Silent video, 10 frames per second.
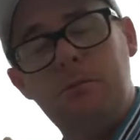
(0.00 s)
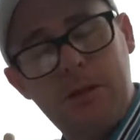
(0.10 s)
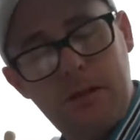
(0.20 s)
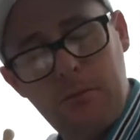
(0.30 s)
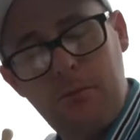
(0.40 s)
seen
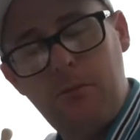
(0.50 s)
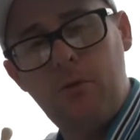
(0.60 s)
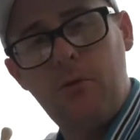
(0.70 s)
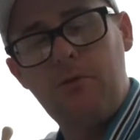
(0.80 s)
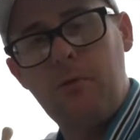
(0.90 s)
particularly
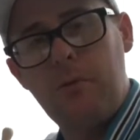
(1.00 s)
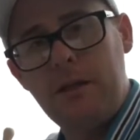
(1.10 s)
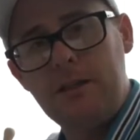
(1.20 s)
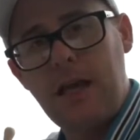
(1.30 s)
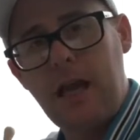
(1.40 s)
before
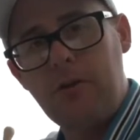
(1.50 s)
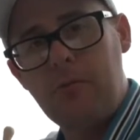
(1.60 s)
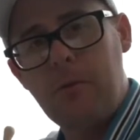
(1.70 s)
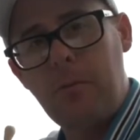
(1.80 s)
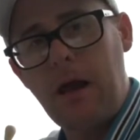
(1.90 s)
from his
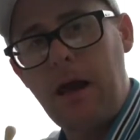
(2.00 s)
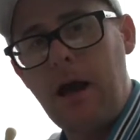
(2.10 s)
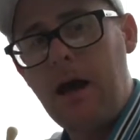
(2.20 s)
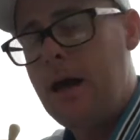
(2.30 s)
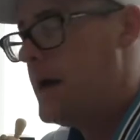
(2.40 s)
calibre
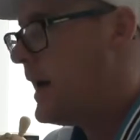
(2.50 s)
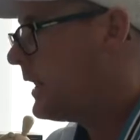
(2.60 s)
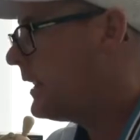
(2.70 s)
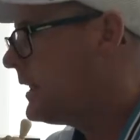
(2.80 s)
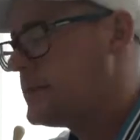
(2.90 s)
player.
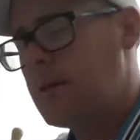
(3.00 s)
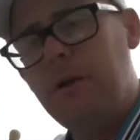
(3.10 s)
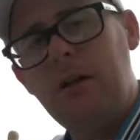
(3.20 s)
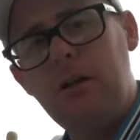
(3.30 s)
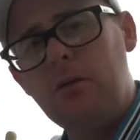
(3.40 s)
And I think it's
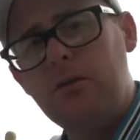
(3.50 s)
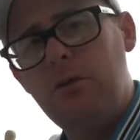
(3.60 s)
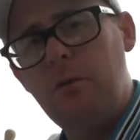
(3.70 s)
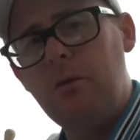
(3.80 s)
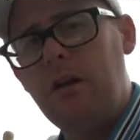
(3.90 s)
something that
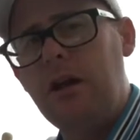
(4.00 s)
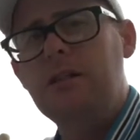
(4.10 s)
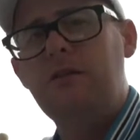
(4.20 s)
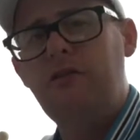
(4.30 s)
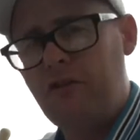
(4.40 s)
lots of you would
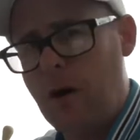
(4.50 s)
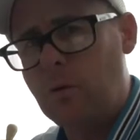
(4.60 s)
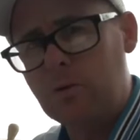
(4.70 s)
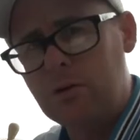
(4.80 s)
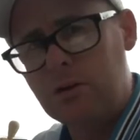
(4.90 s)
think is a
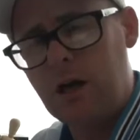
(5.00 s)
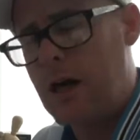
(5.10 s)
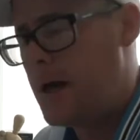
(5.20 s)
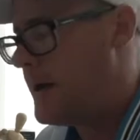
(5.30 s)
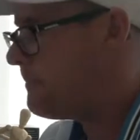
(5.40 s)
fault.
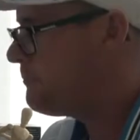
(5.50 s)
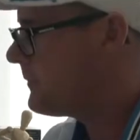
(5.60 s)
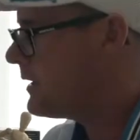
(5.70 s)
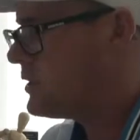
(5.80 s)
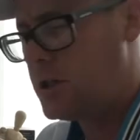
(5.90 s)

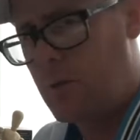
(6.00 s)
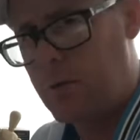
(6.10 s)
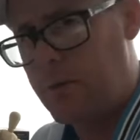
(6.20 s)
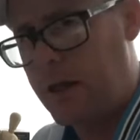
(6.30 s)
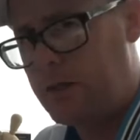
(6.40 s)
Um, let's show
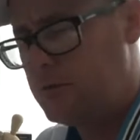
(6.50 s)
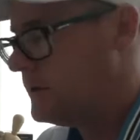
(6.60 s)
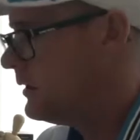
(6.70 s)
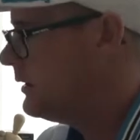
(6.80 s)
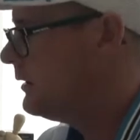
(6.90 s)
you what I
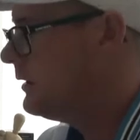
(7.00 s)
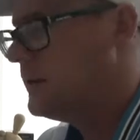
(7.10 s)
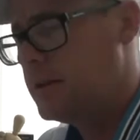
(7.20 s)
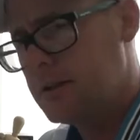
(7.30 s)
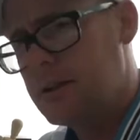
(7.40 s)
mean.
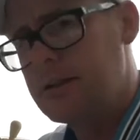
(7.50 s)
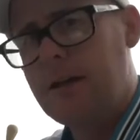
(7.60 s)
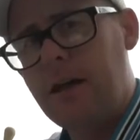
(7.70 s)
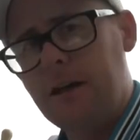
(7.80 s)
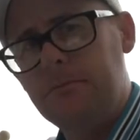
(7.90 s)
Let's get stuck